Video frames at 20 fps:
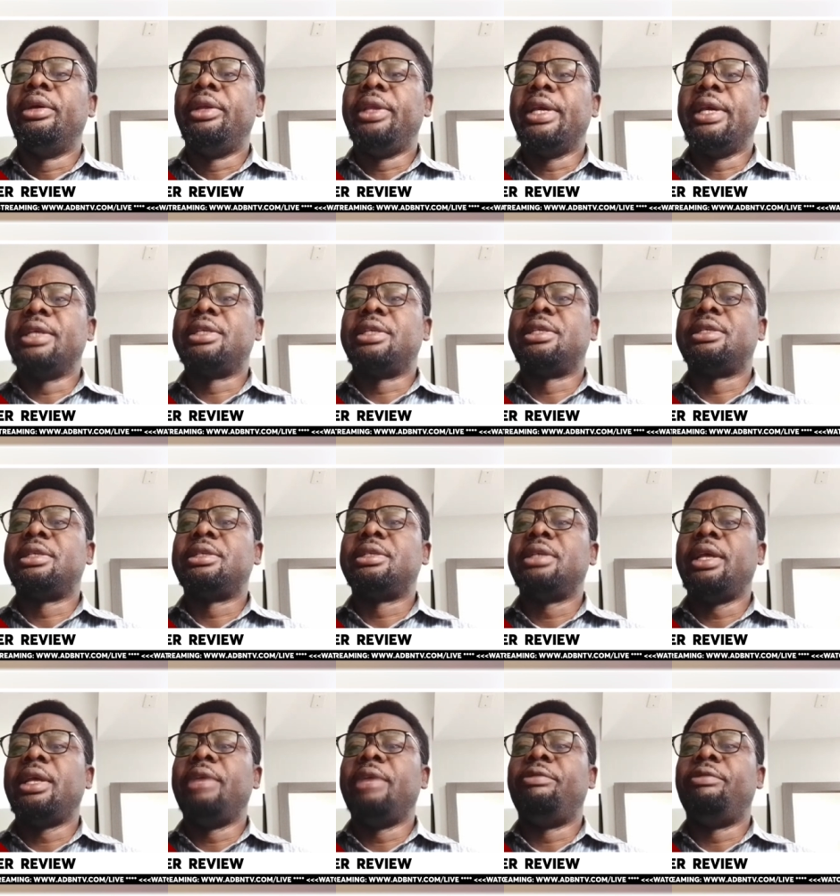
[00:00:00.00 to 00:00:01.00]
Yes,
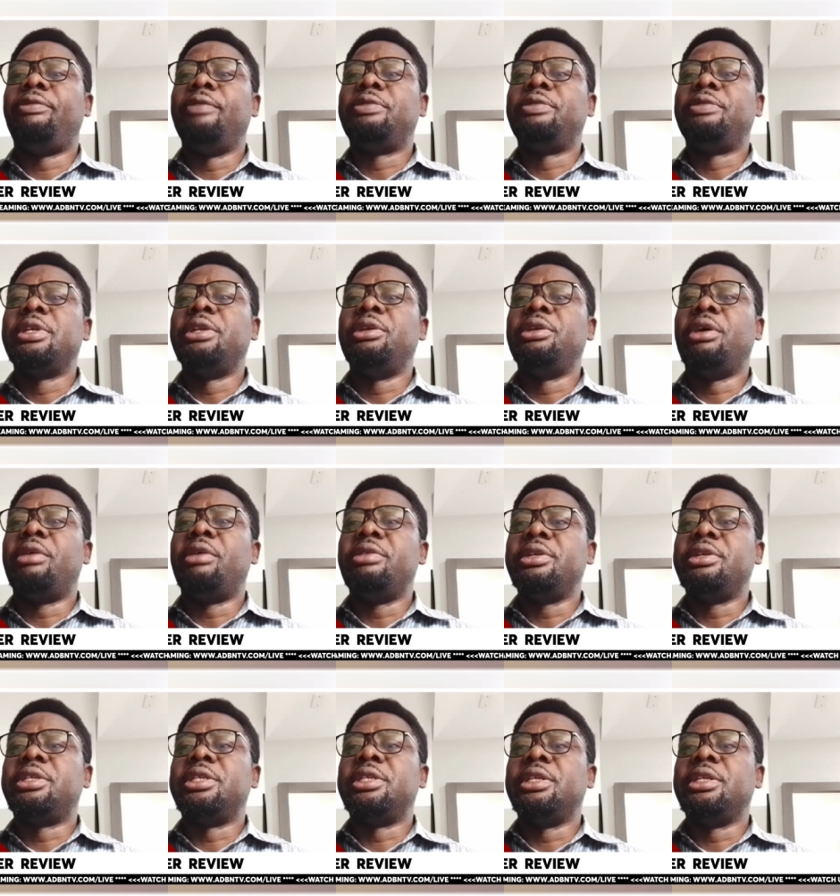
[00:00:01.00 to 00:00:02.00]
if, if
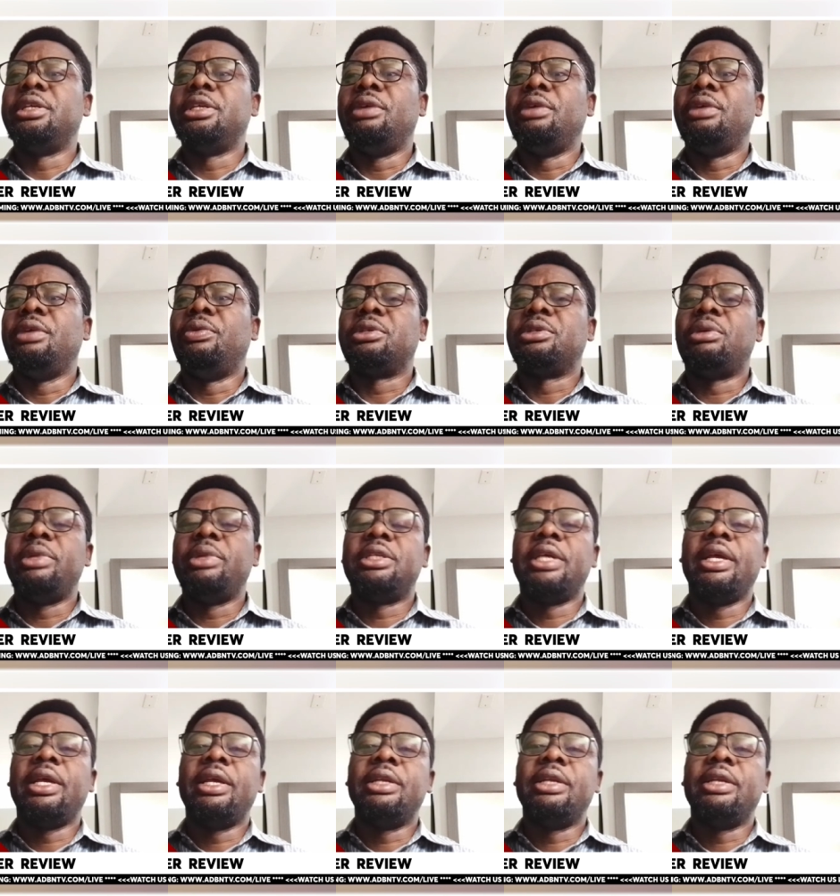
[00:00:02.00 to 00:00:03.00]
seniority was not
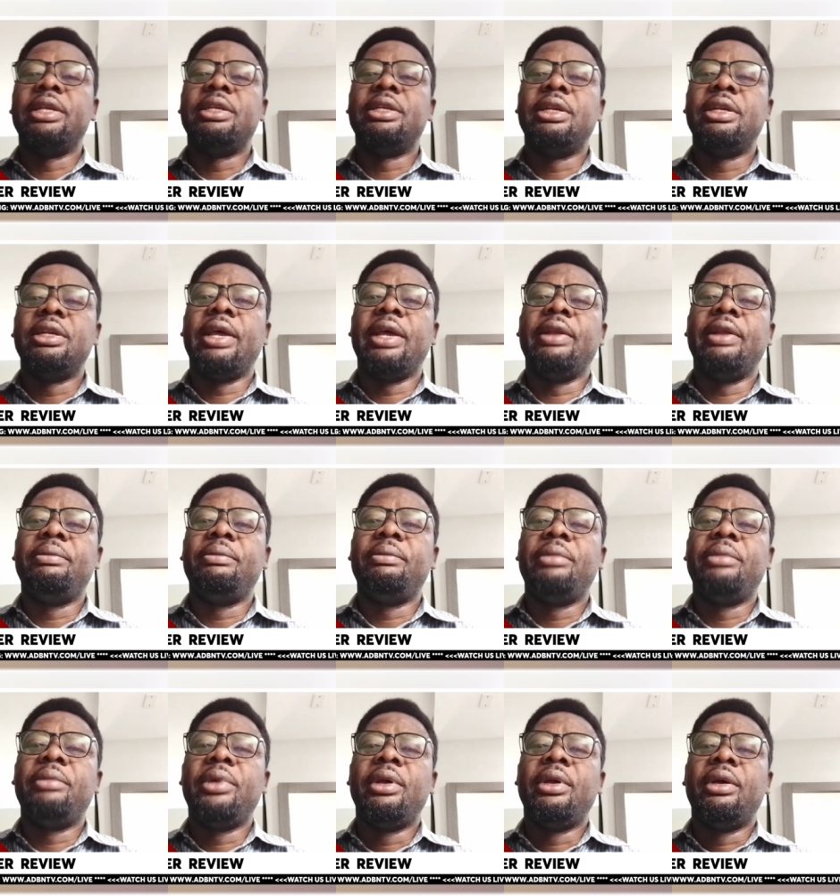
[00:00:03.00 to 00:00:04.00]
maintained, then
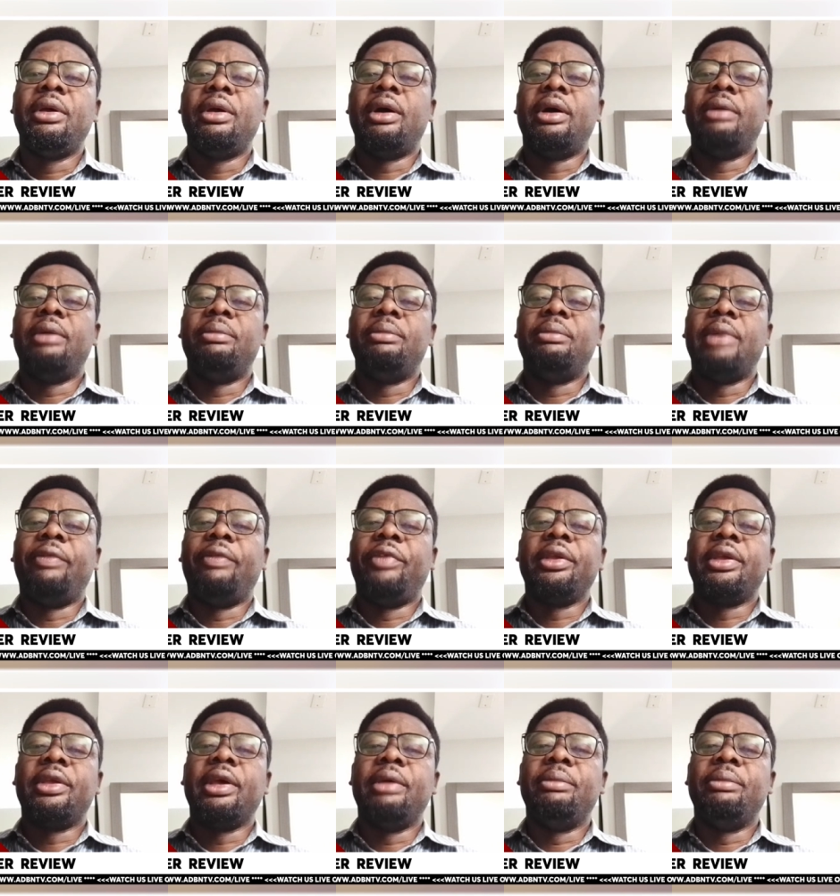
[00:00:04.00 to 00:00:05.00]
um, I
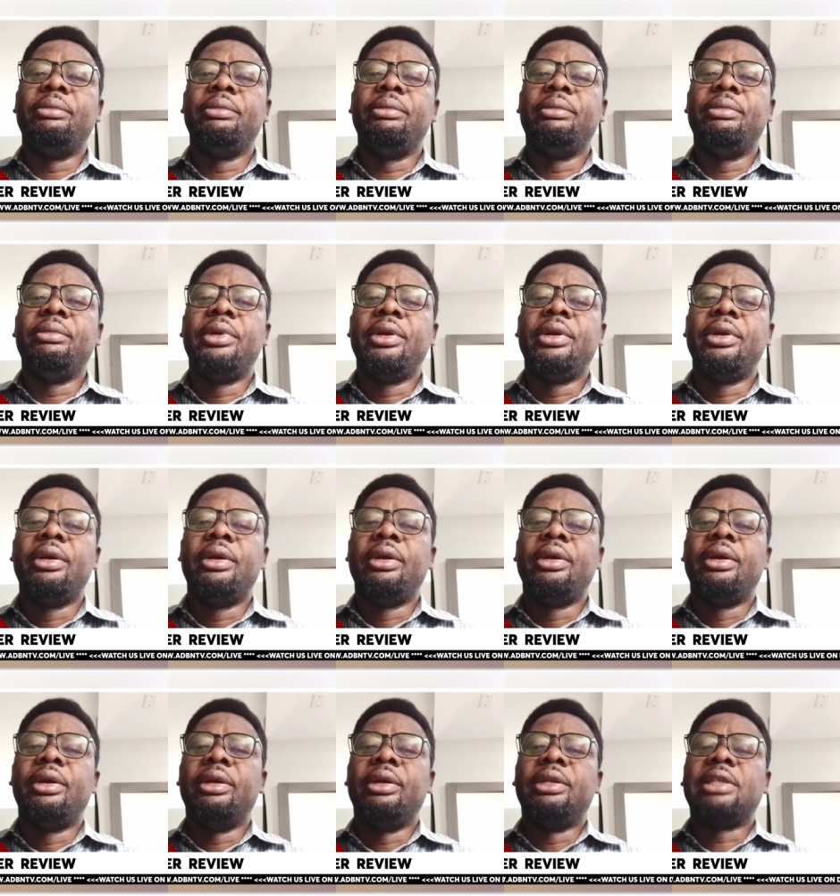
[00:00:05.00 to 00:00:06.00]
think um,
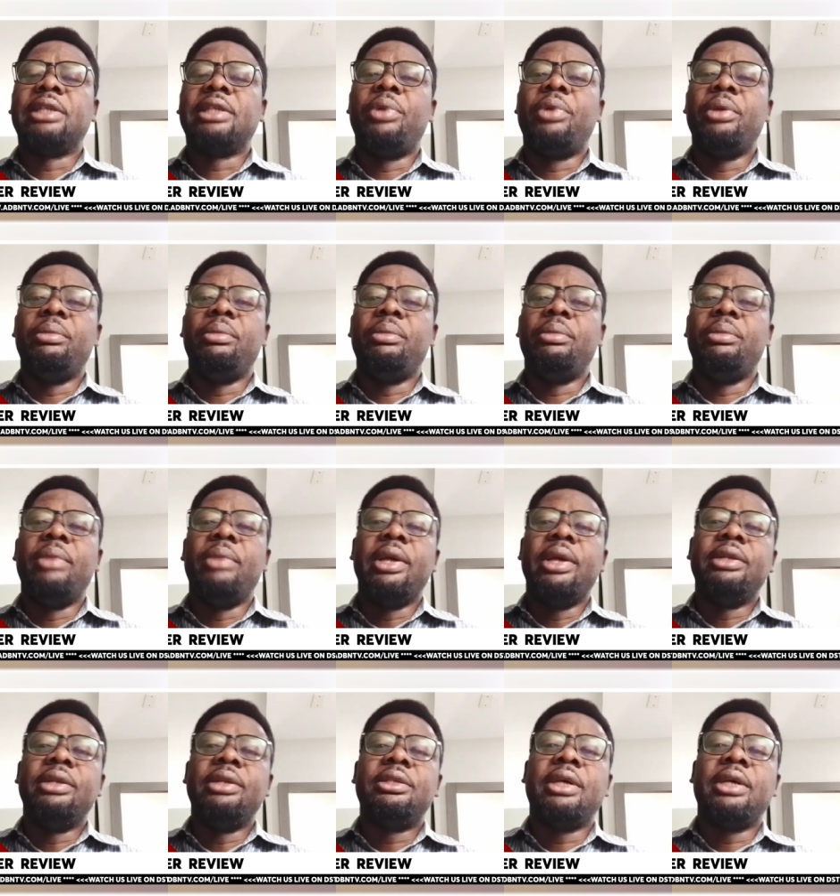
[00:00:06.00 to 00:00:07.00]
that
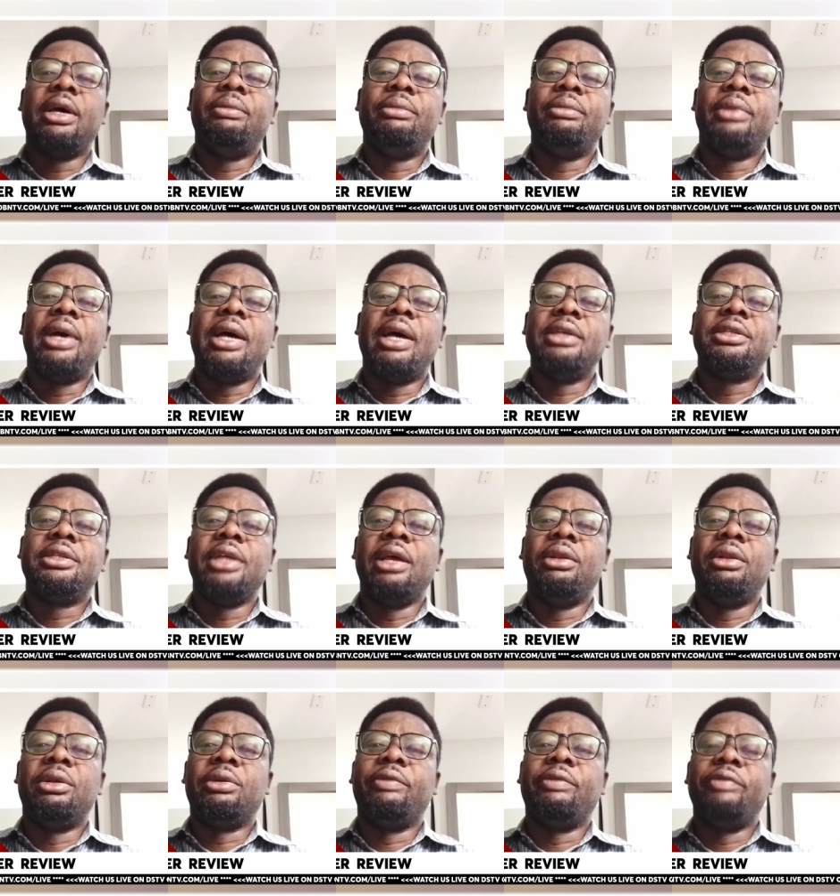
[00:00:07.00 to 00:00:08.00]
appointment um, has a
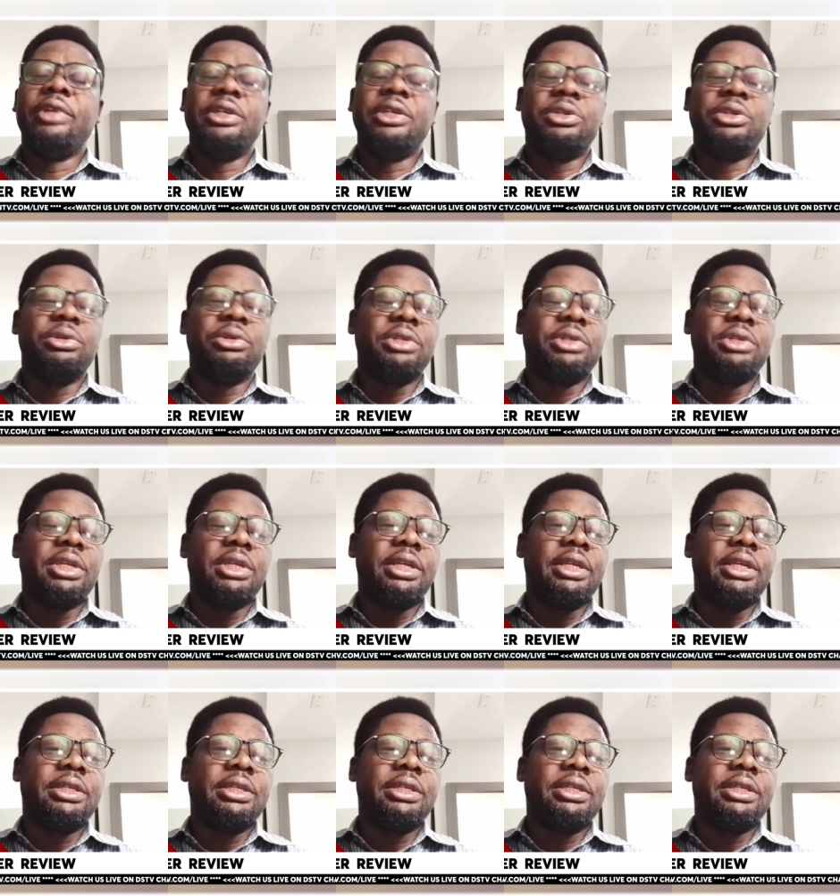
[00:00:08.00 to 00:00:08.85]
lot of issues in it.